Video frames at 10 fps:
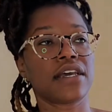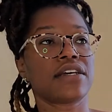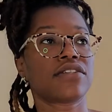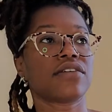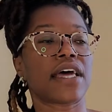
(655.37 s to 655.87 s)

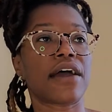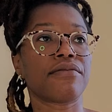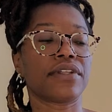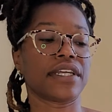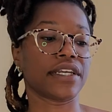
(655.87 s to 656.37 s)
So that
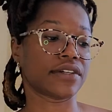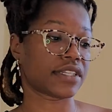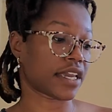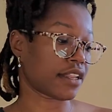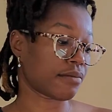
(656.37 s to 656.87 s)
really
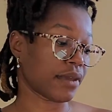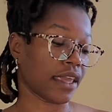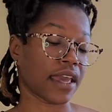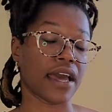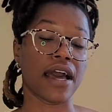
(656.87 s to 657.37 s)
irritated
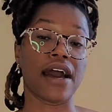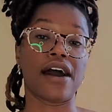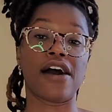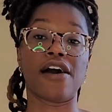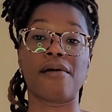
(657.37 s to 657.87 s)
me.
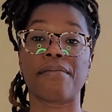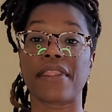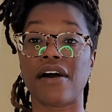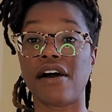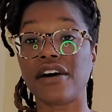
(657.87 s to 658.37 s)

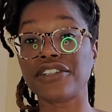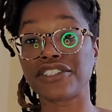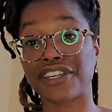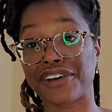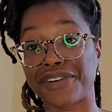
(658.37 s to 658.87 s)

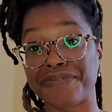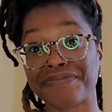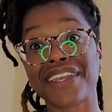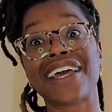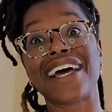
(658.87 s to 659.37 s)
Also,
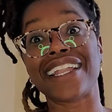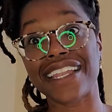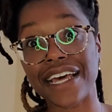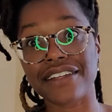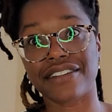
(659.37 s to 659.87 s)

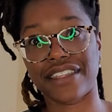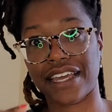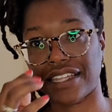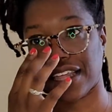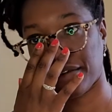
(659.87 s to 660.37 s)
another
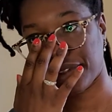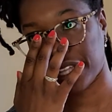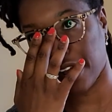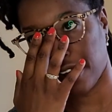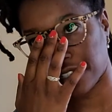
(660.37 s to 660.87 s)
thing that
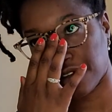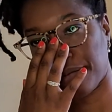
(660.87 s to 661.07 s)
really also